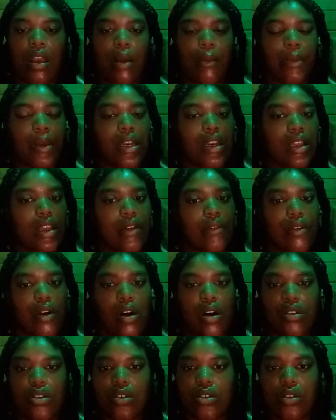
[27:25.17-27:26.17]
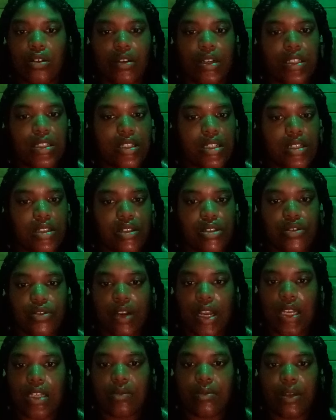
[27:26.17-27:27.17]
I'm going to give all the glory to Jesus
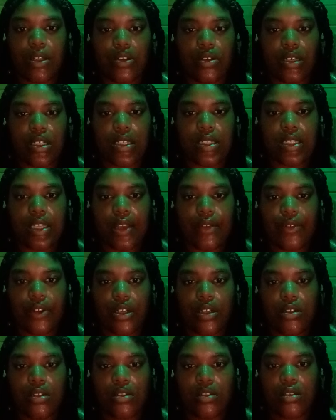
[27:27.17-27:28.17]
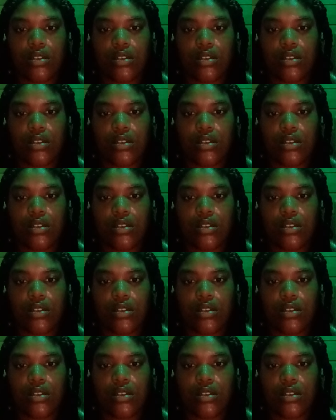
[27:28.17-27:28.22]
Christ, my Lord and Savior,